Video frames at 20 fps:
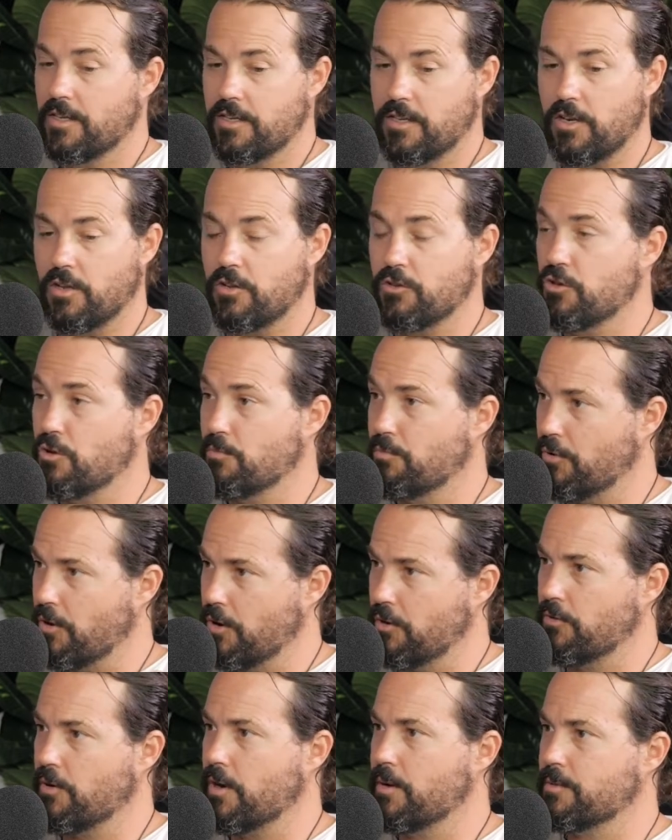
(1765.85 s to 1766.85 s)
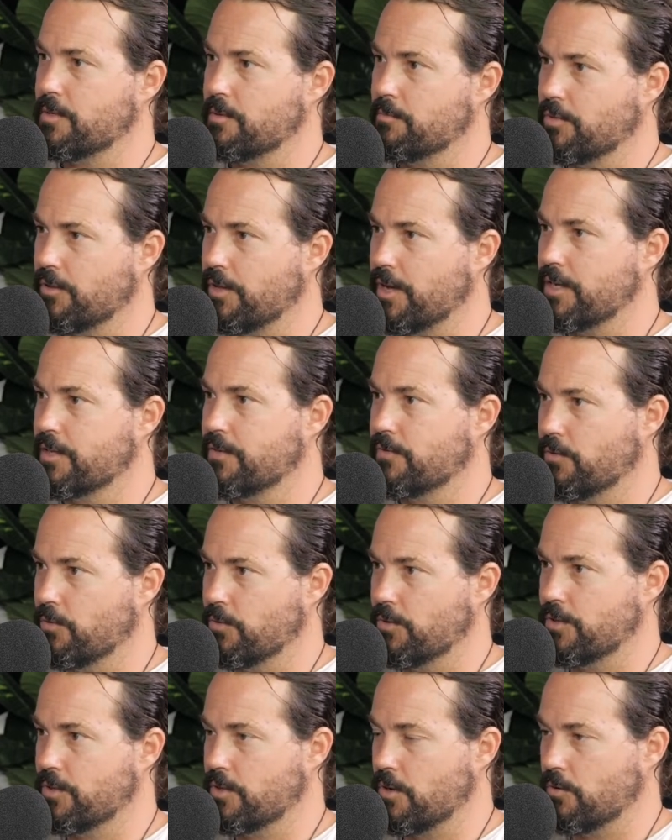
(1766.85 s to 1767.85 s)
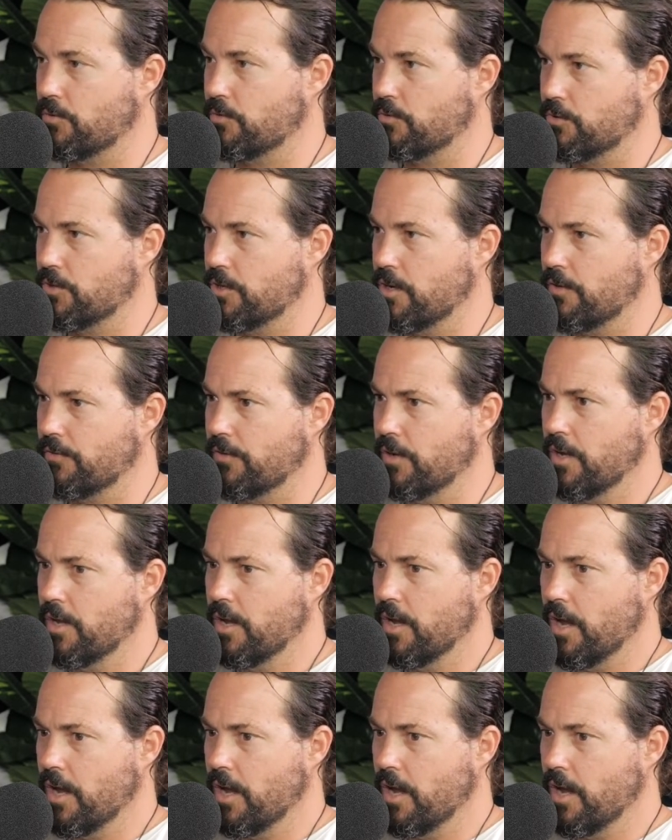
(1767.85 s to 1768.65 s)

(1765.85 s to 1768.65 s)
new programs in place for this cultural shift,